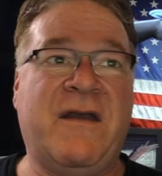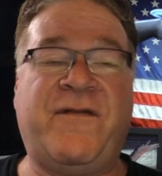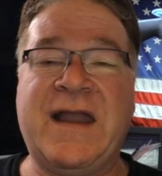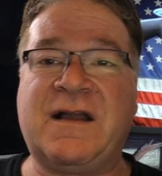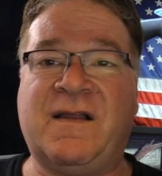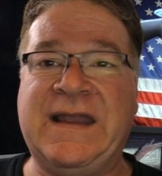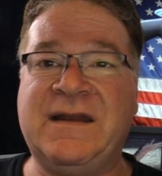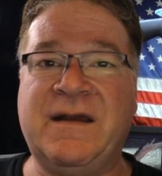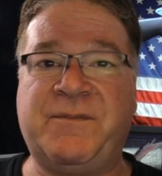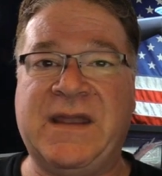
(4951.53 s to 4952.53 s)
if I
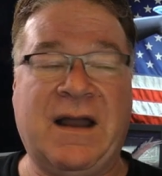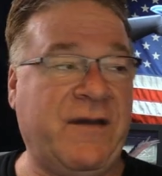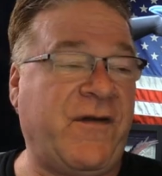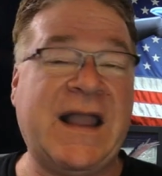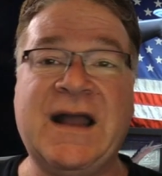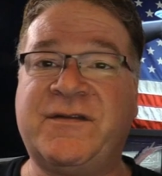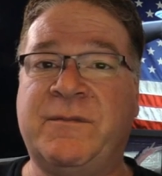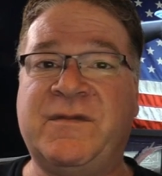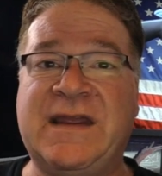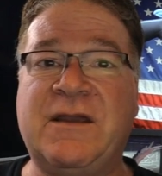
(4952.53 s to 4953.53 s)
cleaned up the, if I got
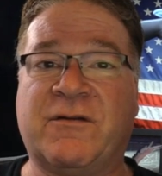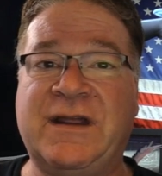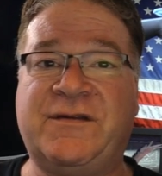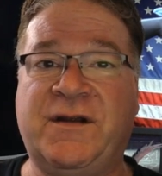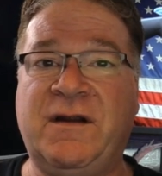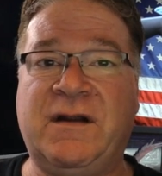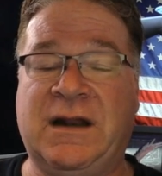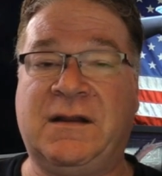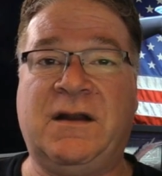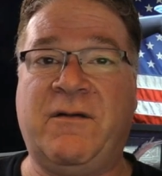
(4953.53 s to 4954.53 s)
some degreaser
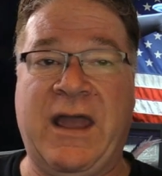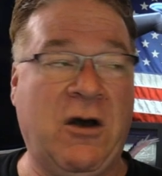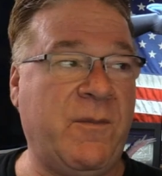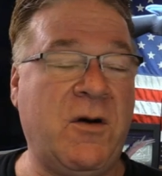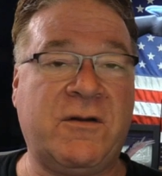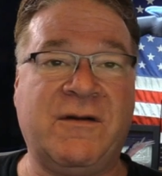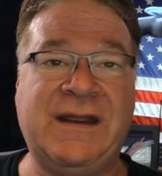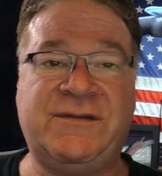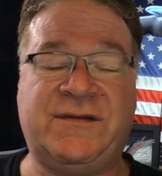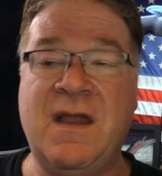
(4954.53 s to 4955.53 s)
and a little elbow
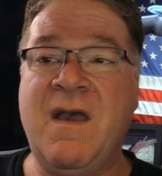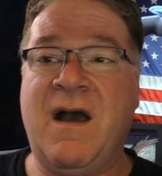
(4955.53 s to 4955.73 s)
grease,